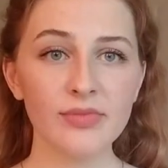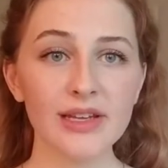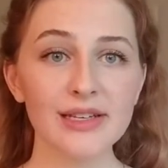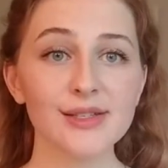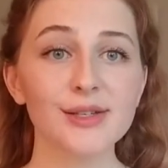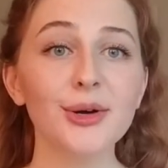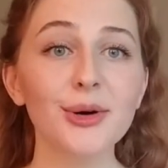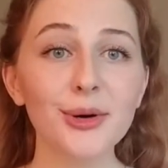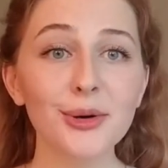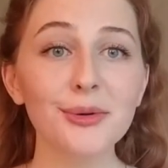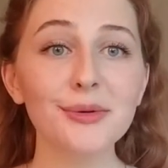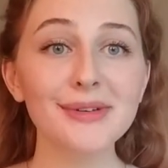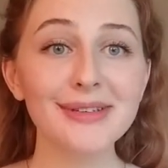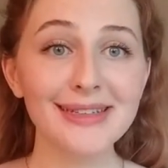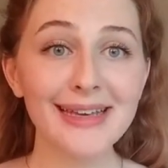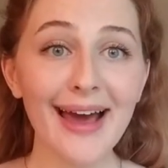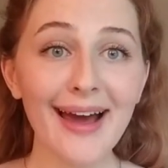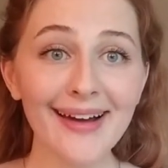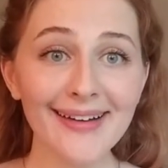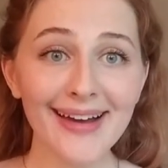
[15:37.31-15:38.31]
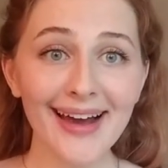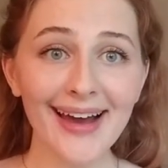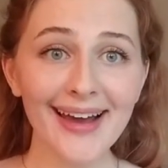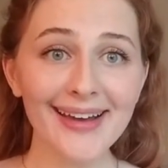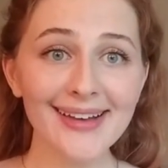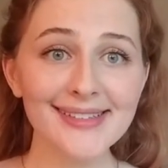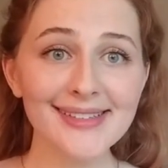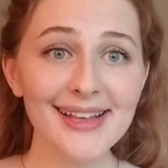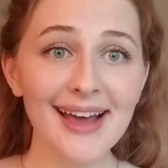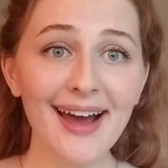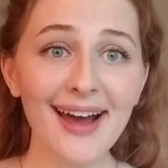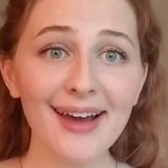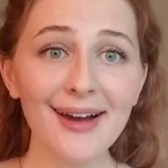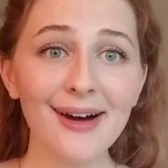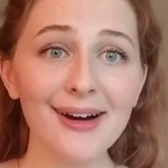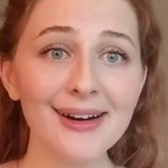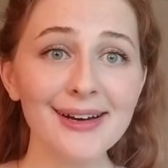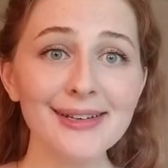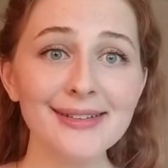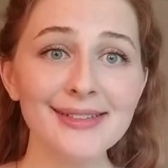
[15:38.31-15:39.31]
So yeah, guys, I
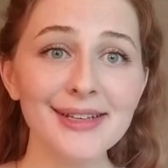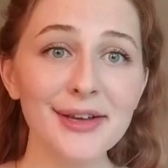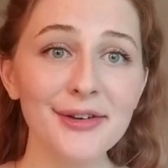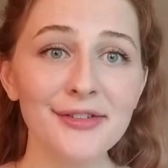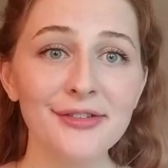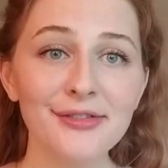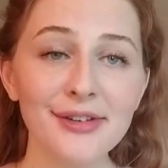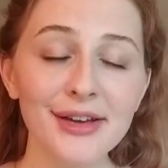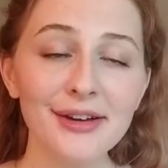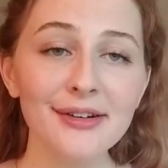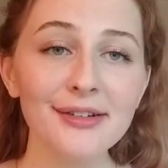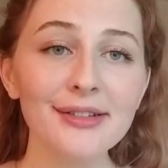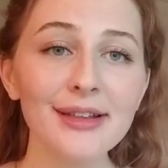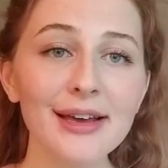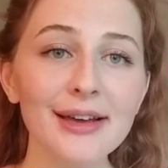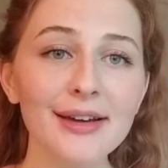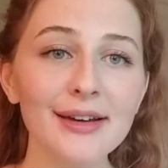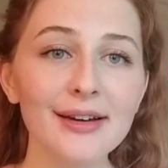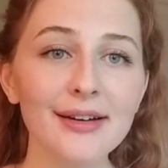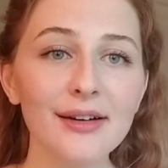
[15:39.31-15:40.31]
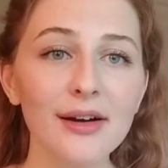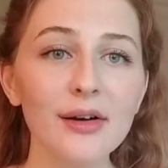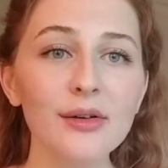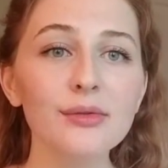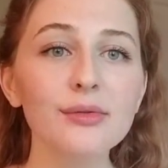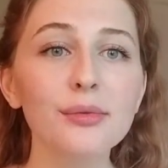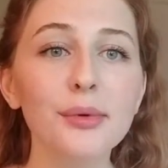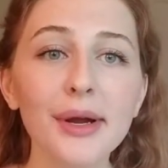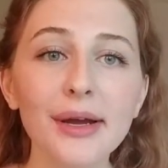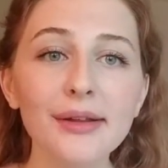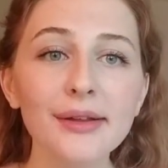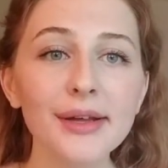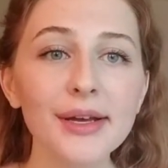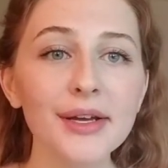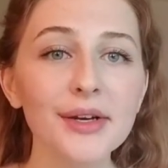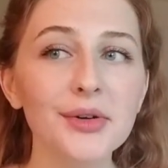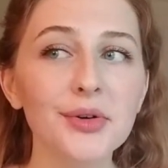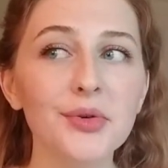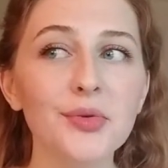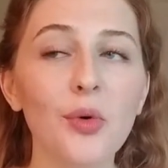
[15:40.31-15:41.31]
honestly feel like a really
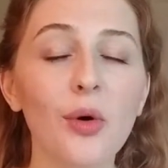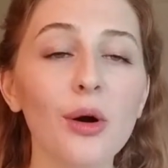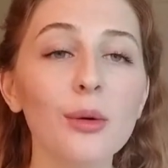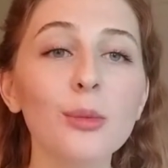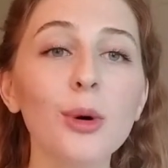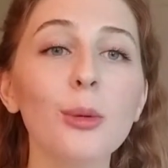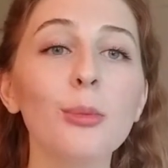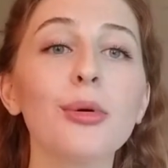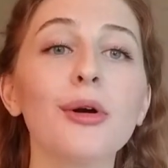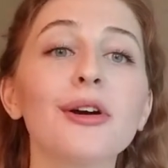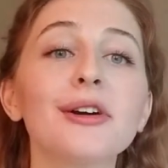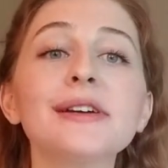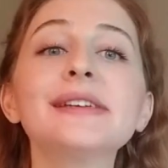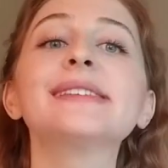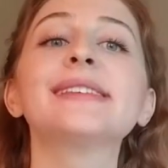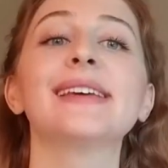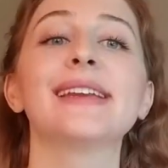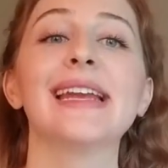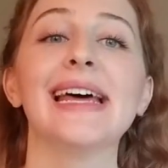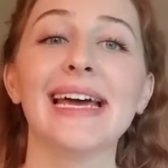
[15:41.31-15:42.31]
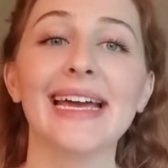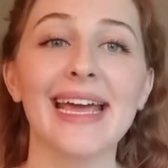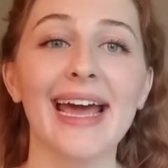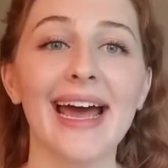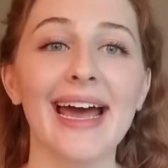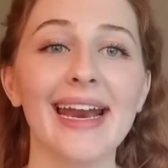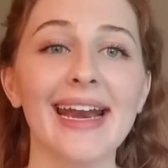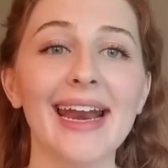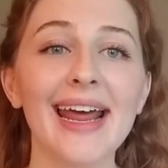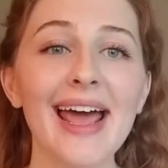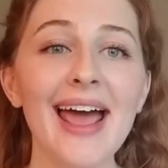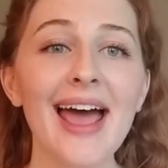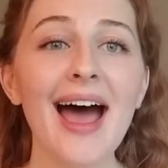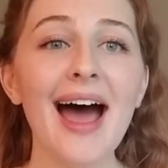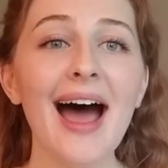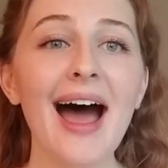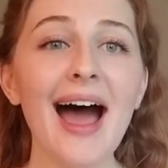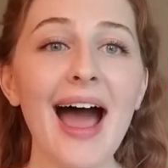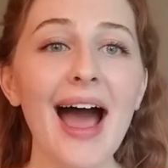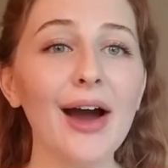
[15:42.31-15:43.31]
normal person again.
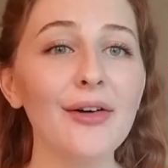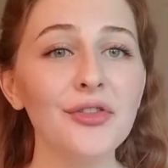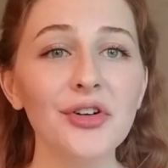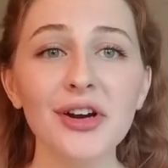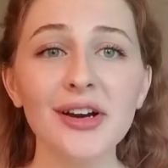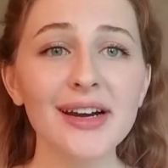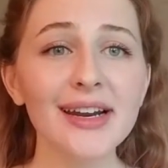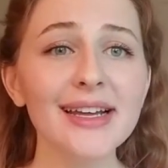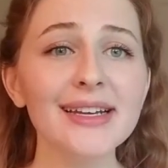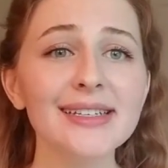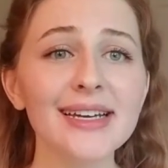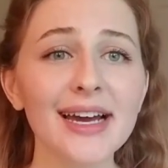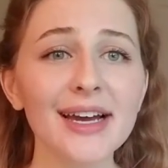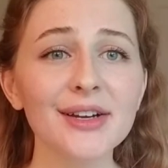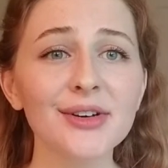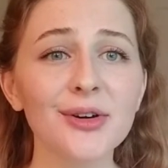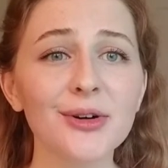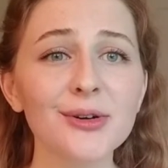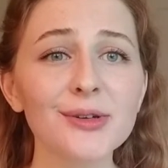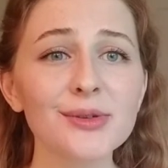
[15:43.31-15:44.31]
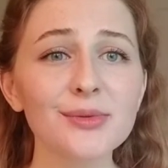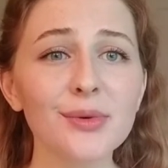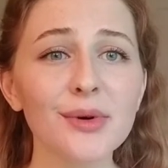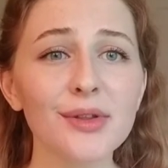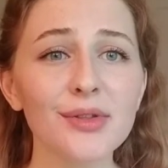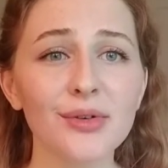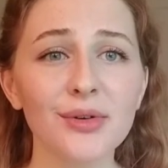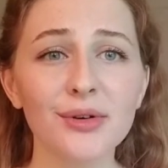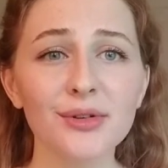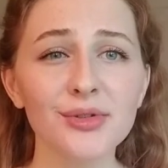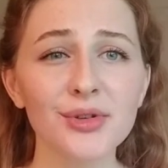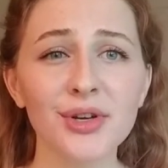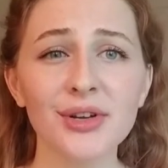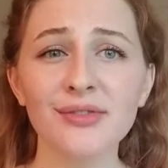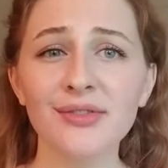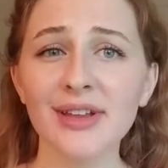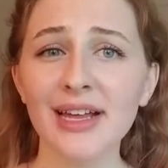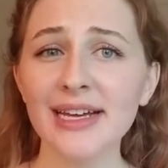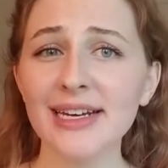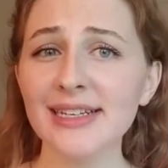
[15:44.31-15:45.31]
After getting diagnosed with ulcerative
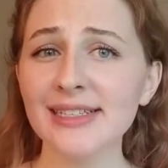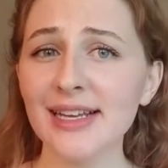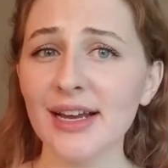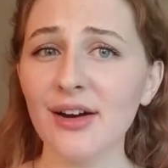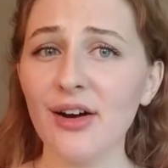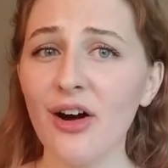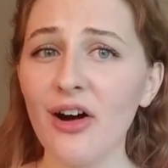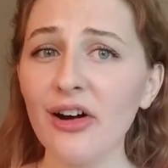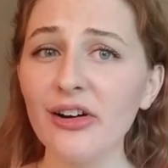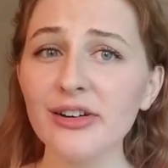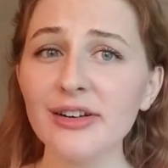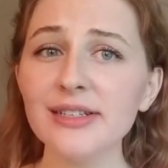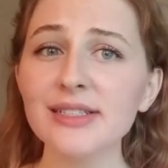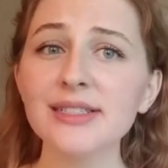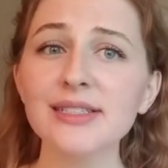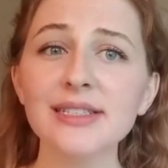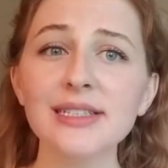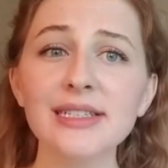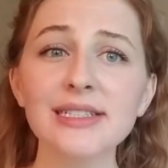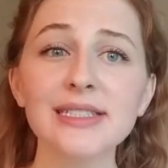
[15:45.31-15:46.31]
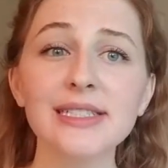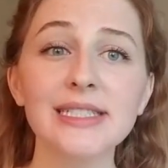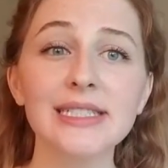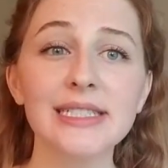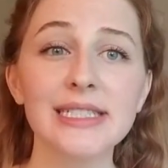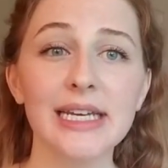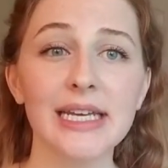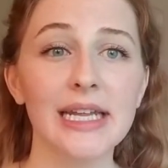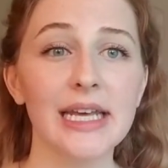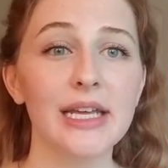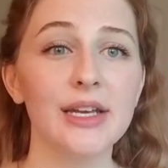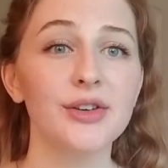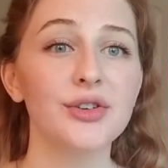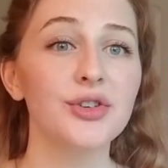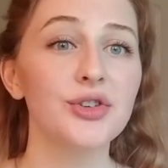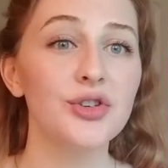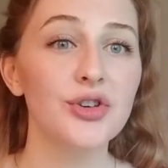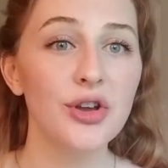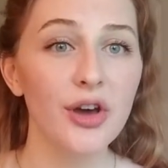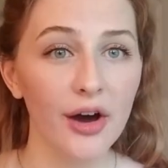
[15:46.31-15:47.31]
colitis, I honestly didn't
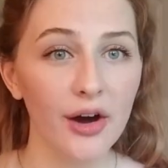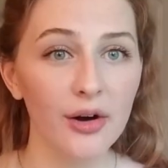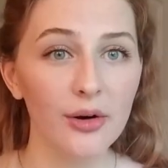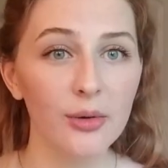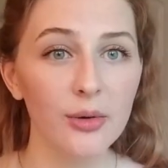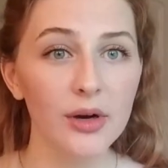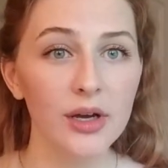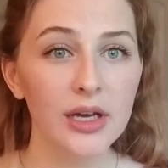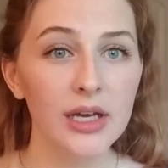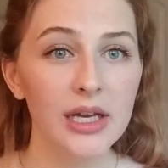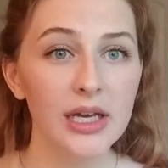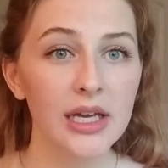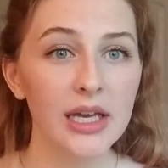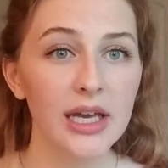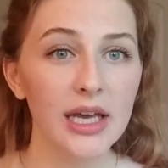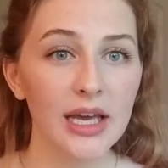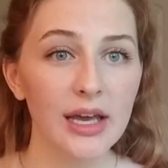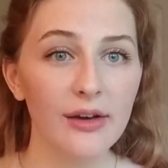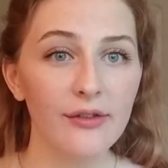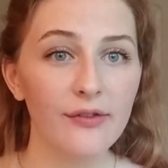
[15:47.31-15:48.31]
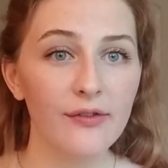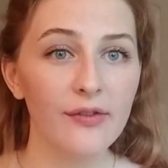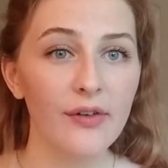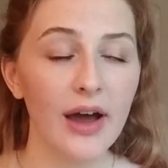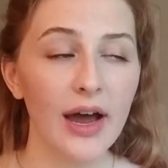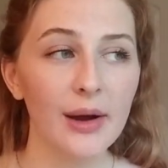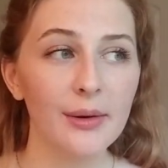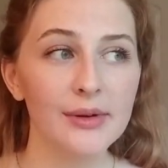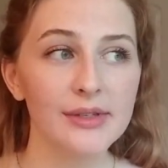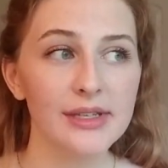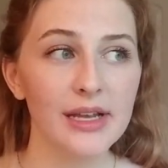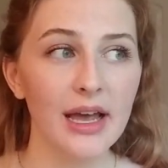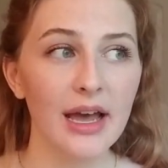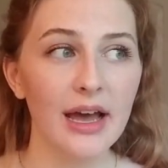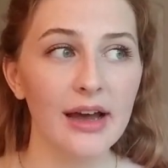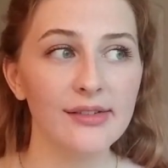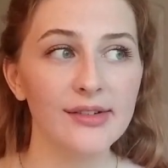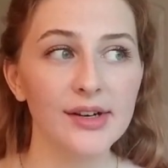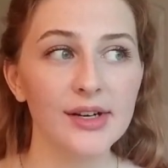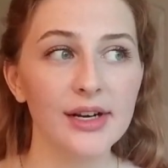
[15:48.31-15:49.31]
know if I was
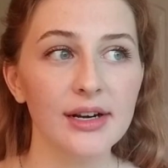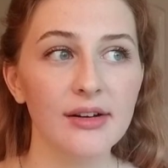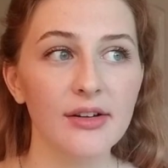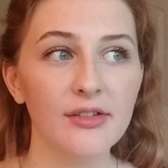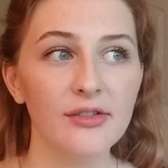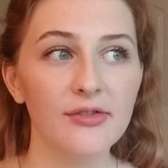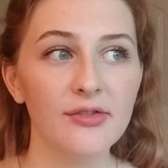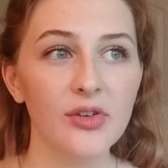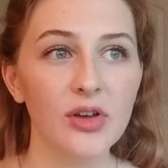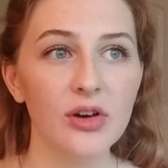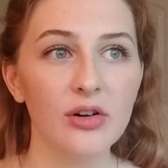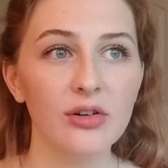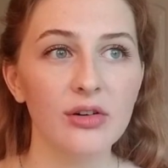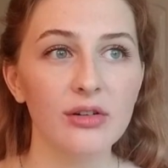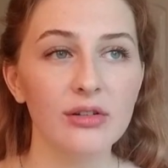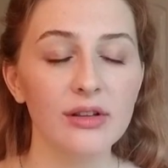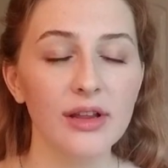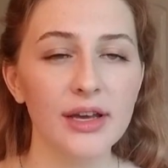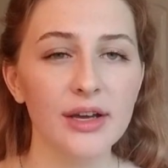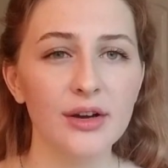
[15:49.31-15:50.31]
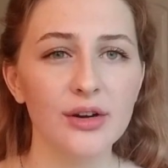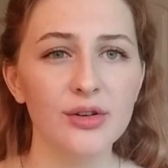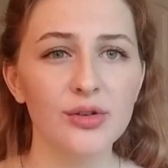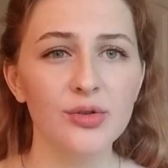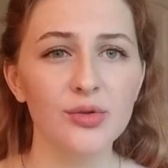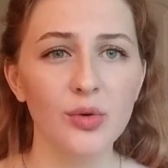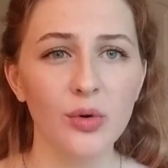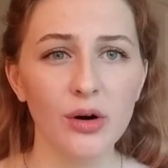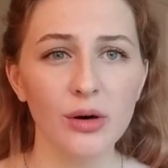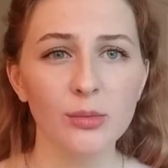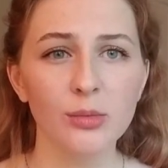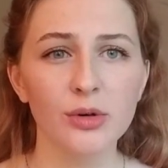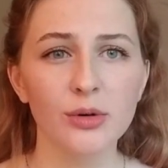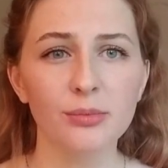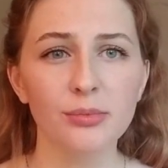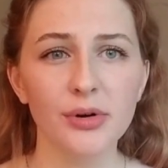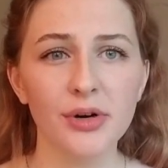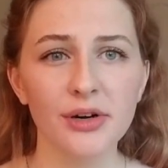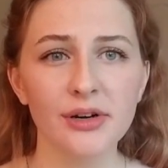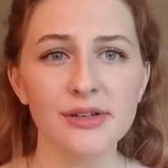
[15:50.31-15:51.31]
ever gonna feel like a normal
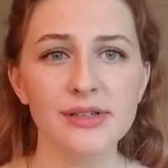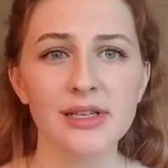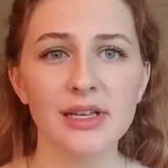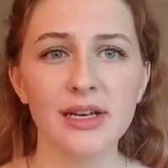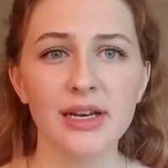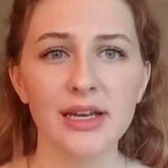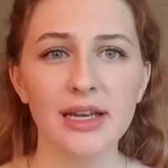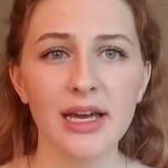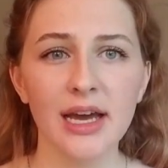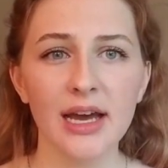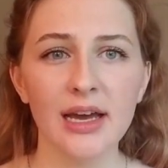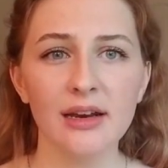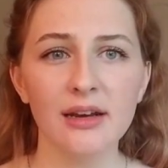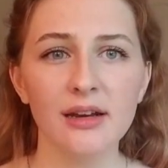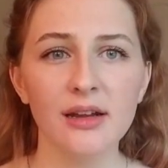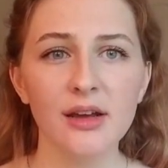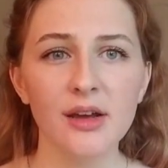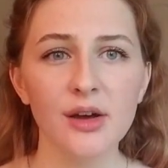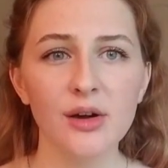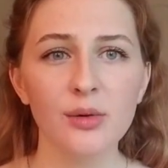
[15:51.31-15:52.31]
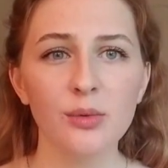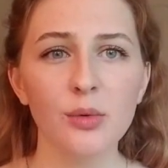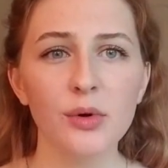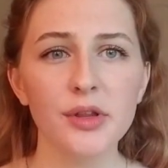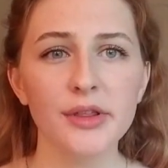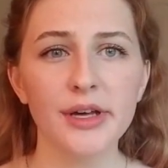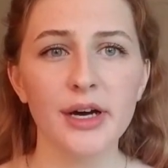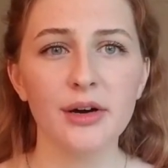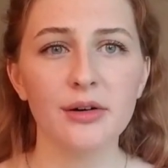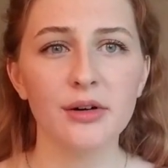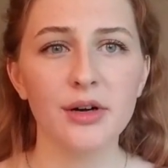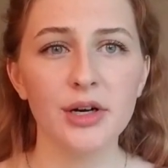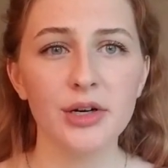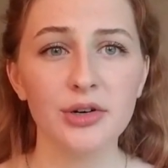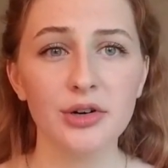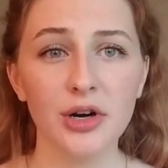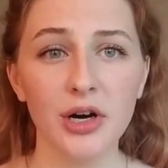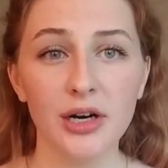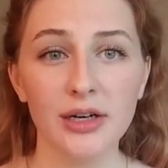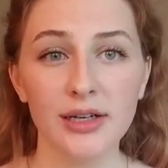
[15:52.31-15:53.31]
person again without a
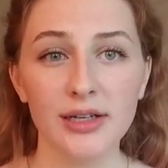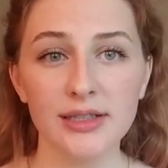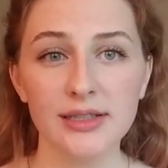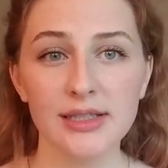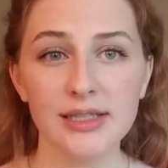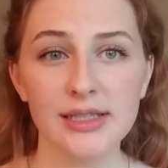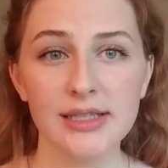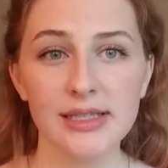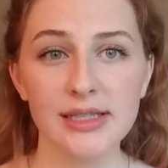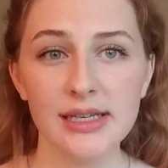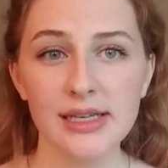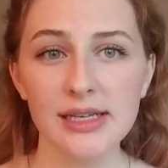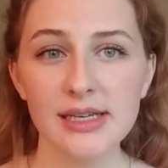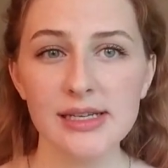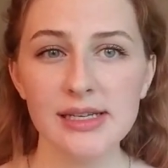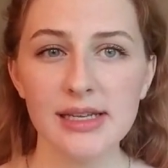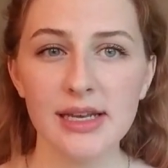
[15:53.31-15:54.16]
chronic disease.